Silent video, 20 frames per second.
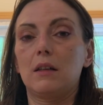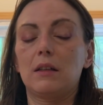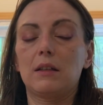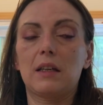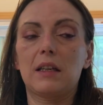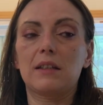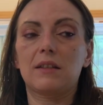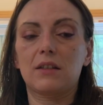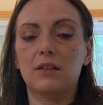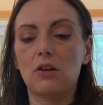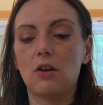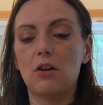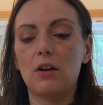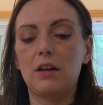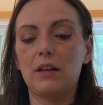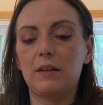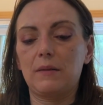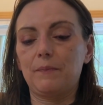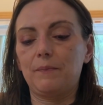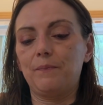it's
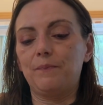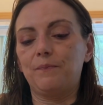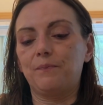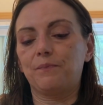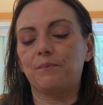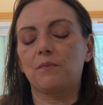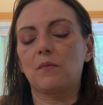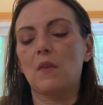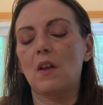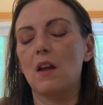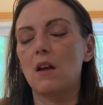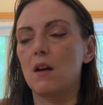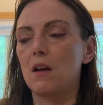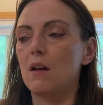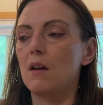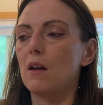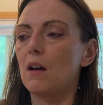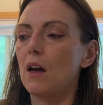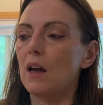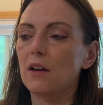not,
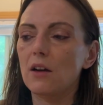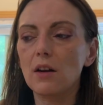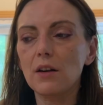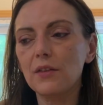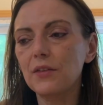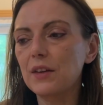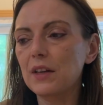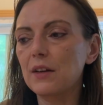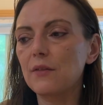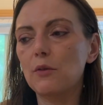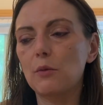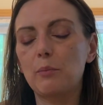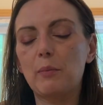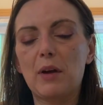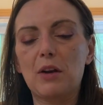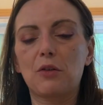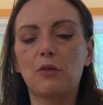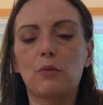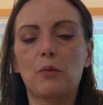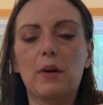I gotta think of a
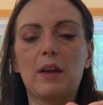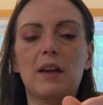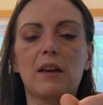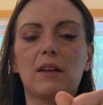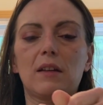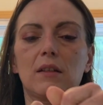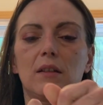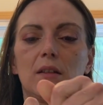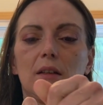better way